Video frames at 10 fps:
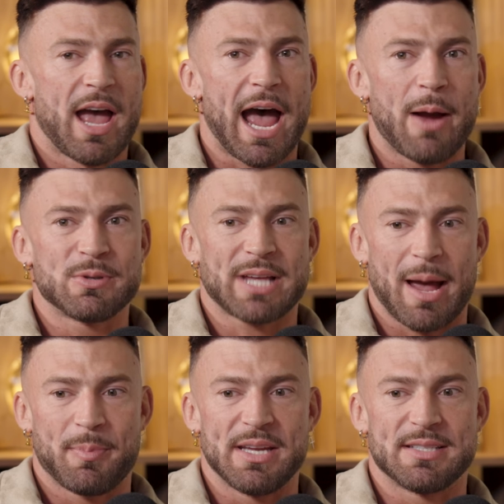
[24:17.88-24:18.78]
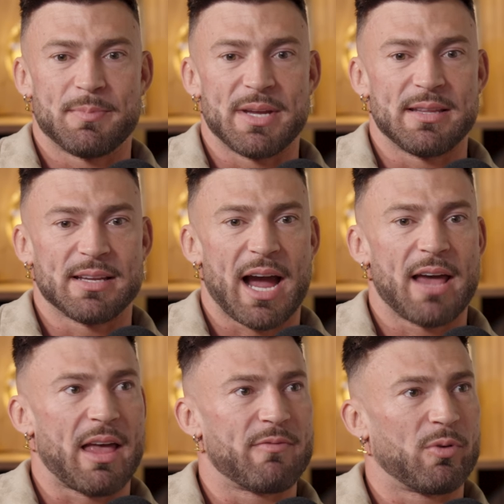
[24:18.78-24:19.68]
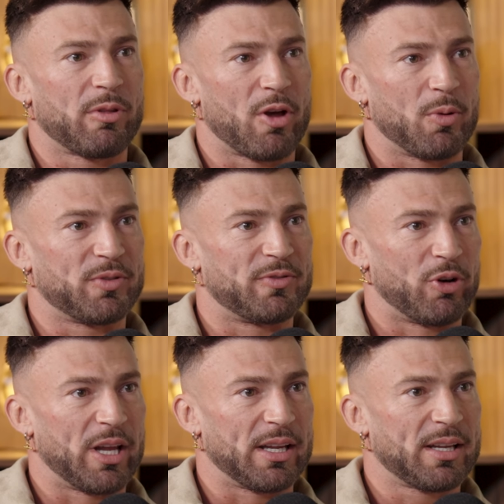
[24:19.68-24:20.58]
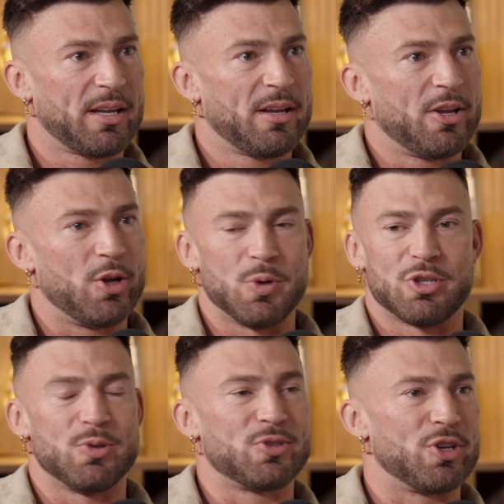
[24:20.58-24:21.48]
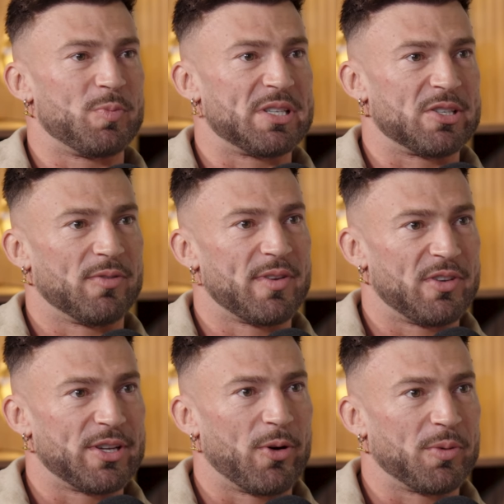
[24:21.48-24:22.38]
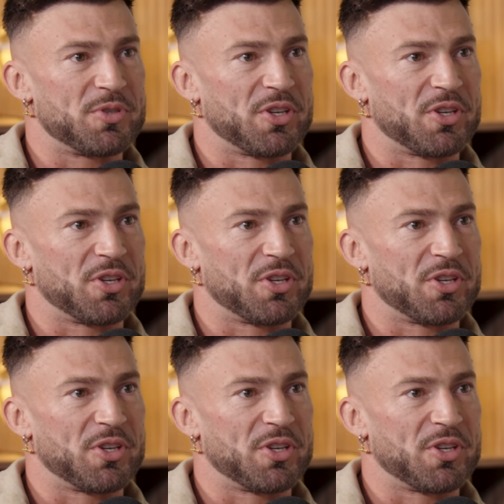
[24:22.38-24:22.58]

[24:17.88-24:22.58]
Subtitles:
I was happy to be the guy that everyone thought was funny, who would do stupid stuff if you told him